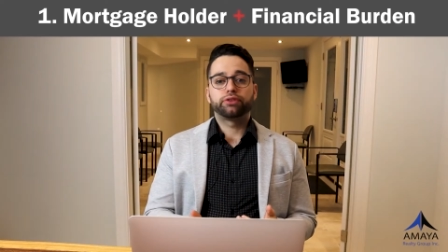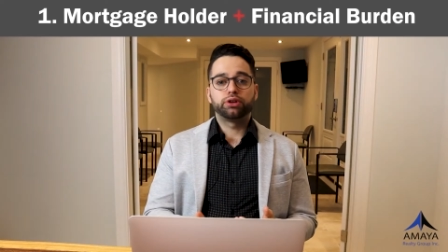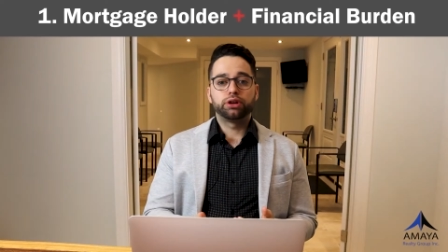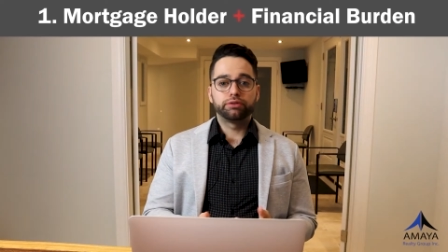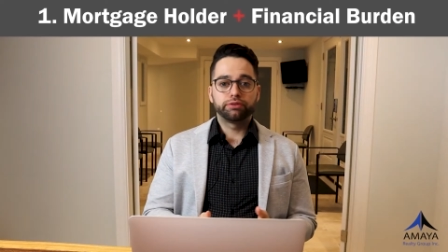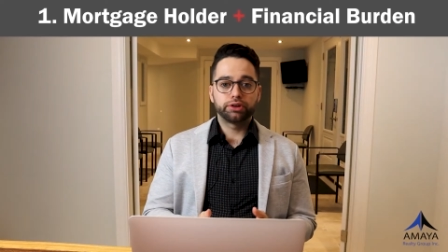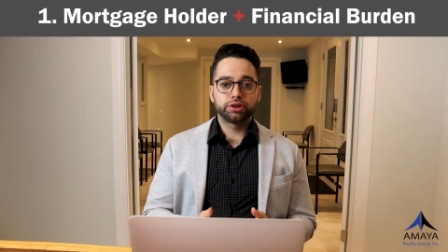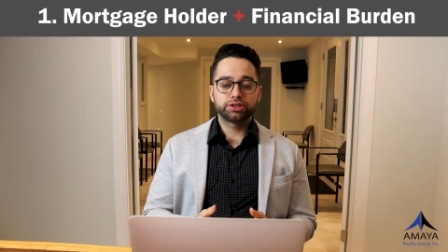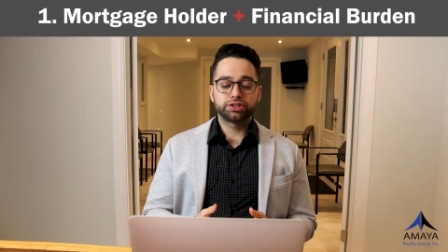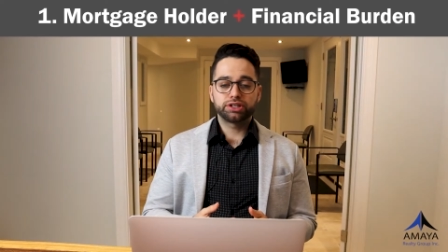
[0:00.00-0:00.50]
from
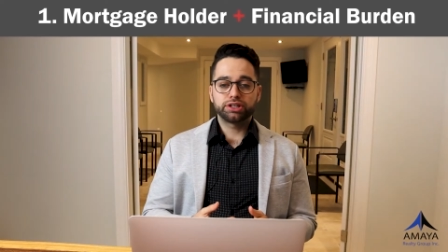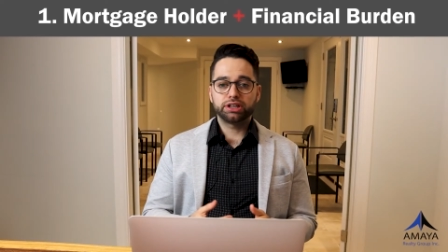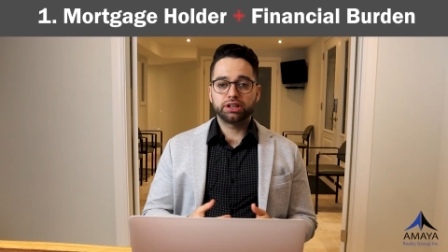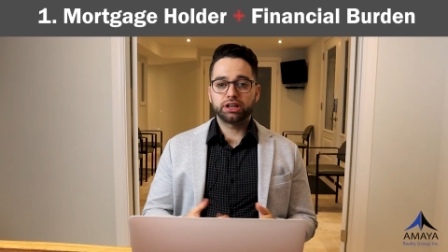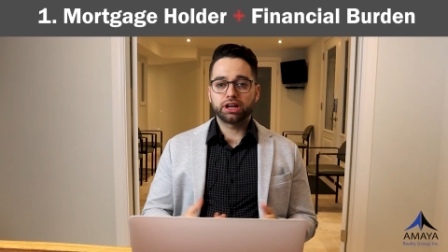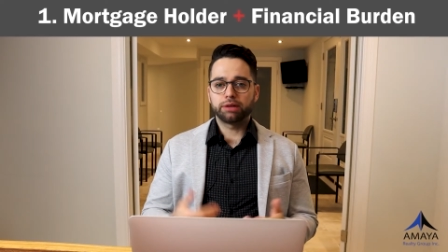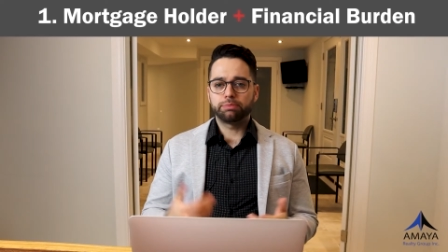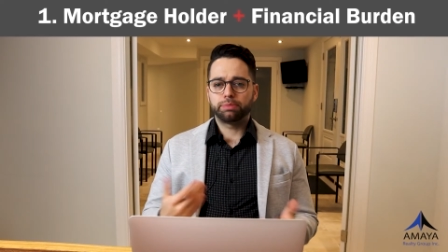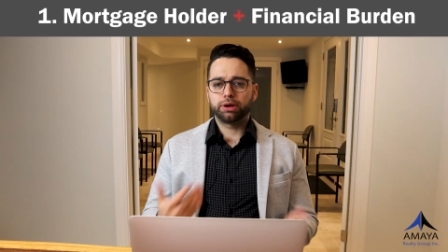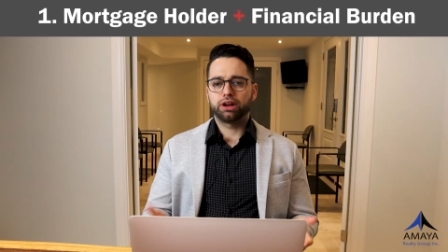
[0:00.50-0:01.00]

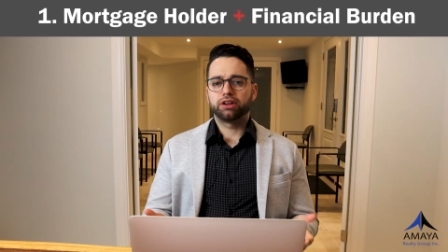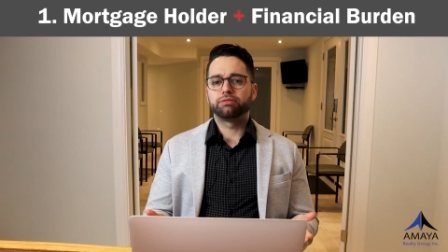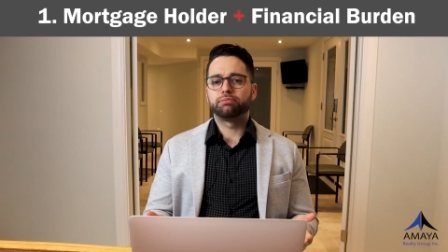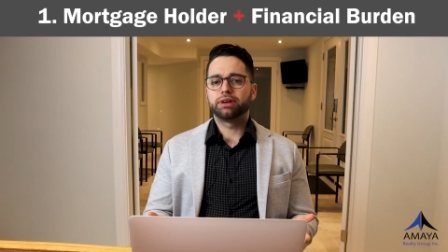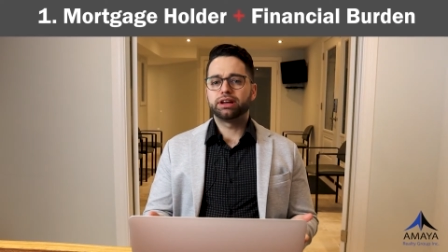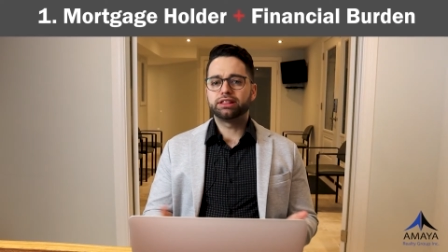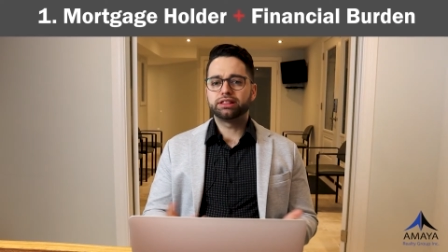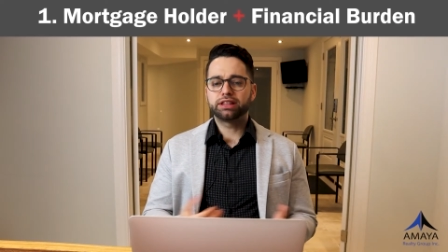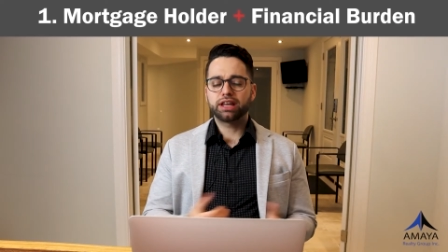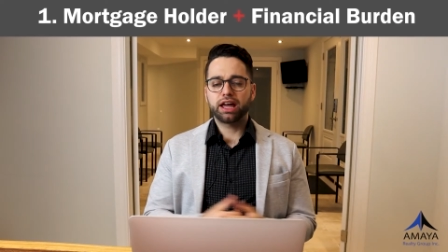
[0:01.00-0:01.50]
university, I paid off
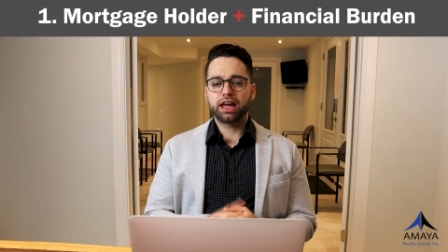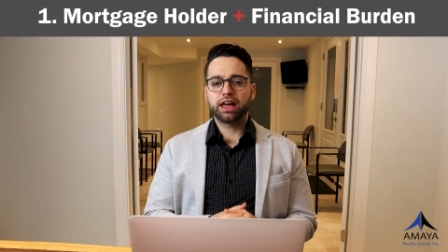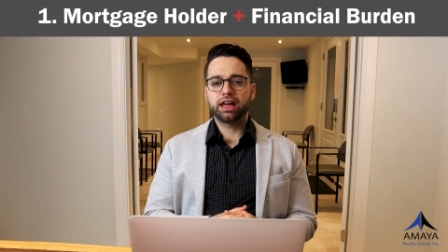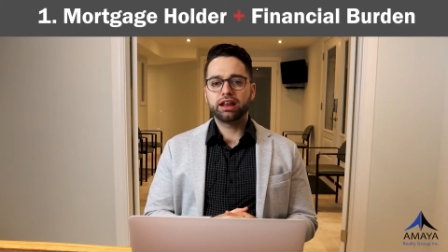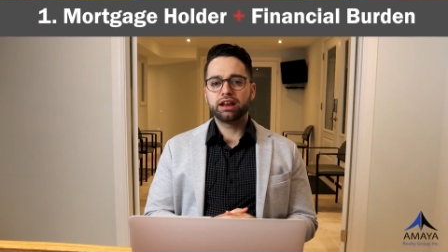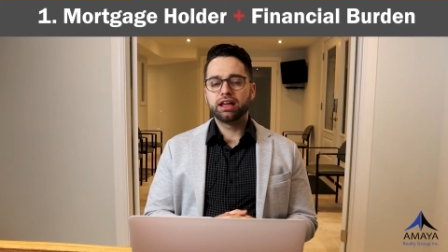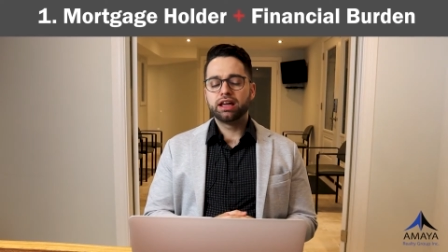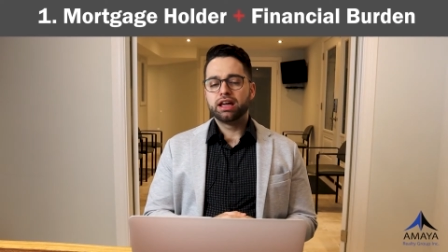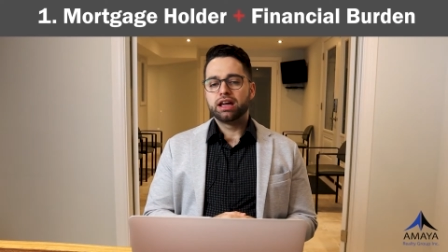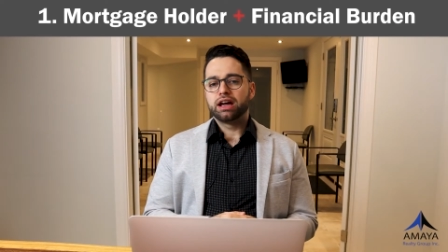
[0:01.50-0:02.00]
my
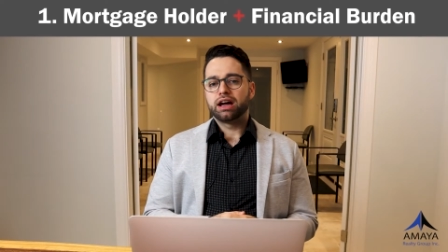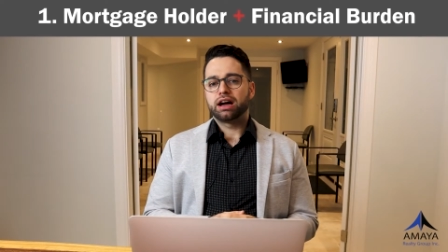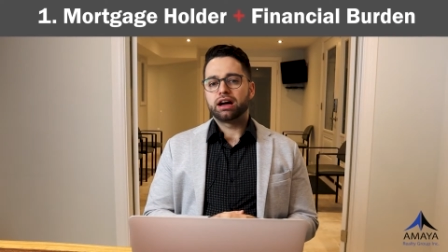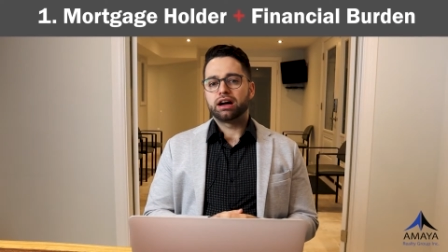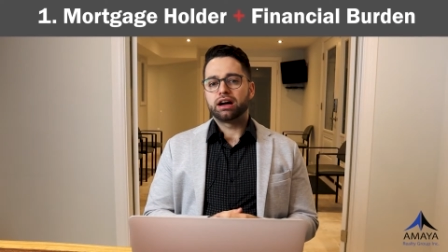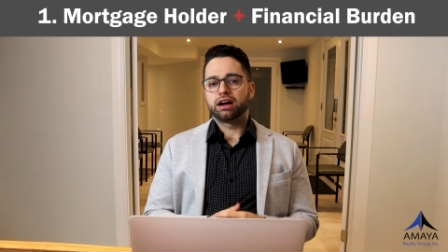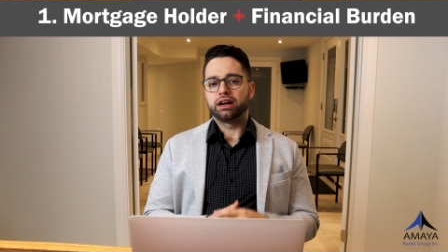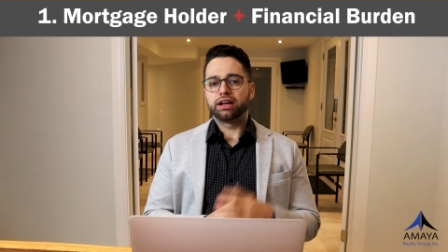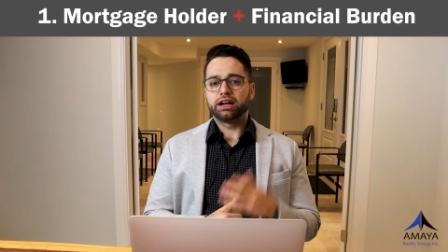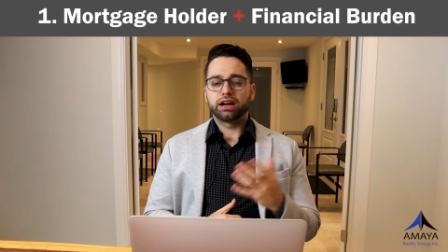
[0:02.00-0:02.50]
debt,
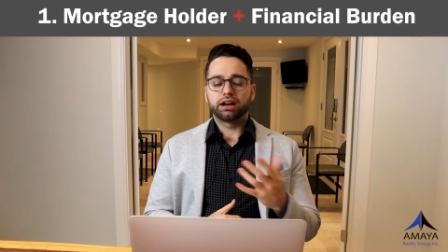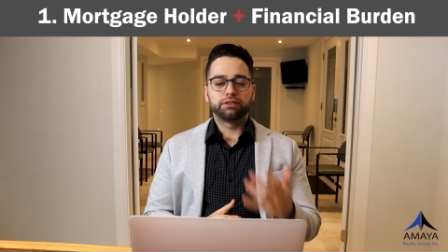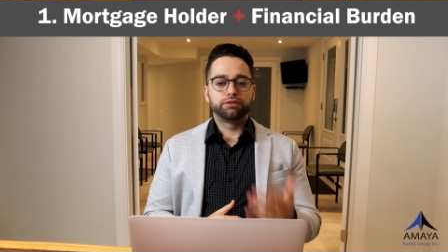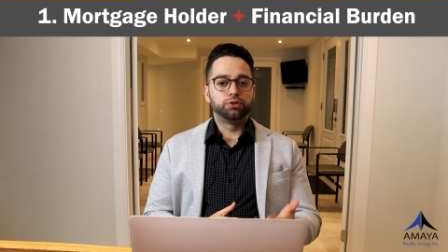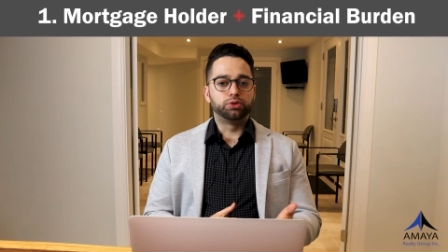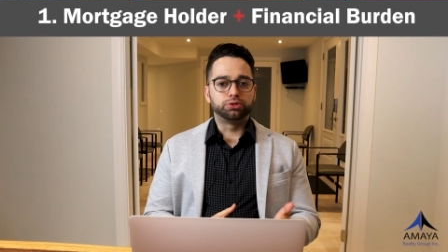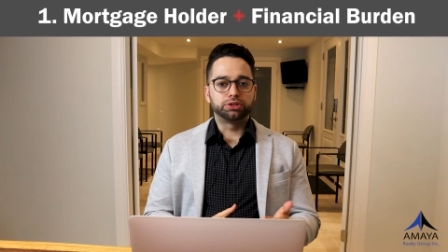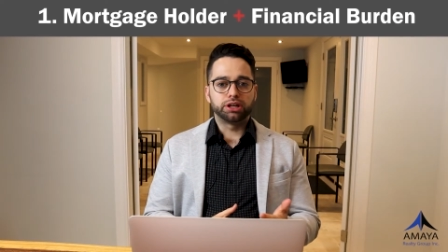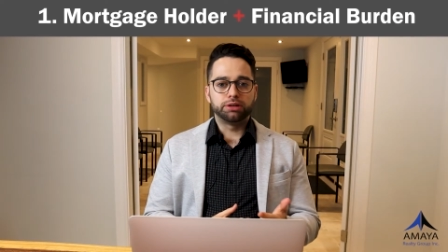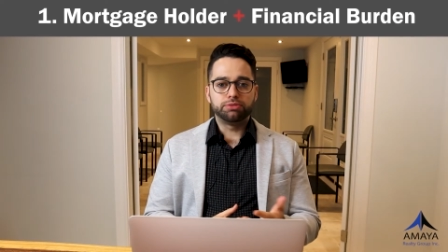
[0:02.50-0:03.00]
I got a
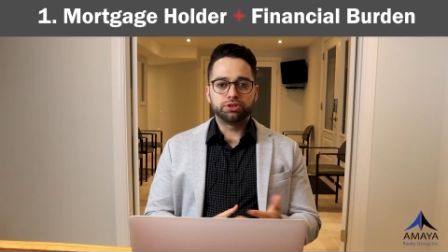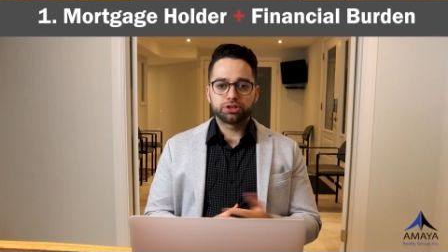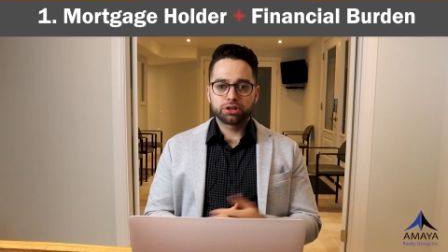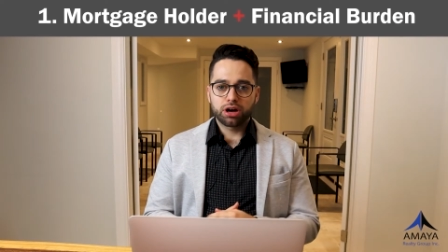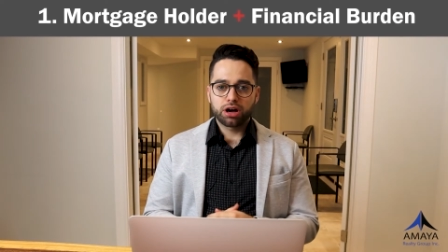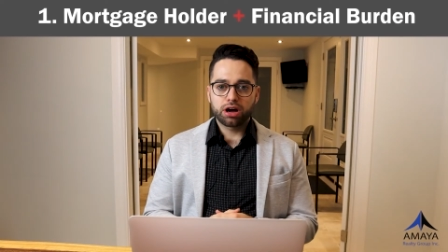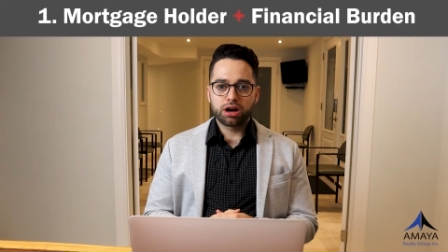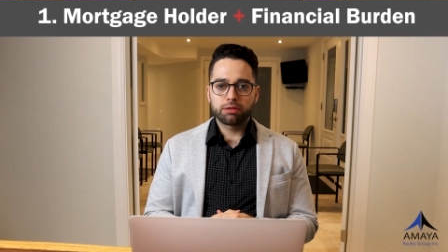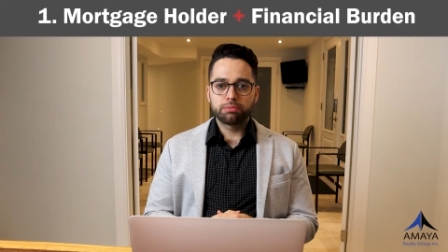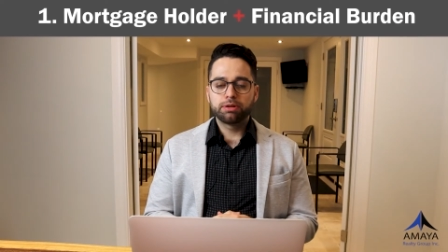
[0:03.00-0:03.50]
full-time
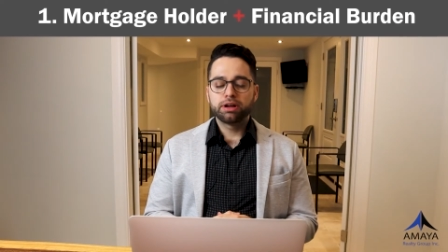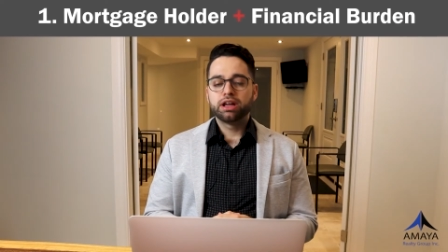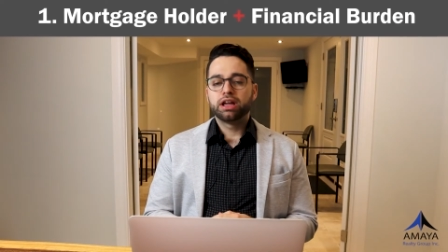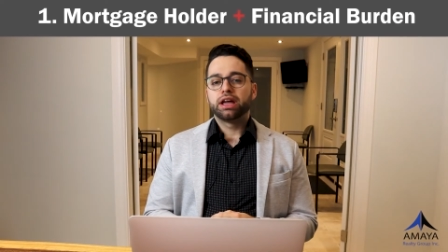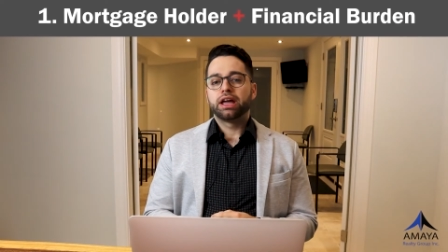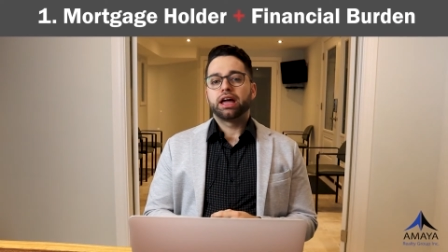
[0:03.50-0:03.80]
job,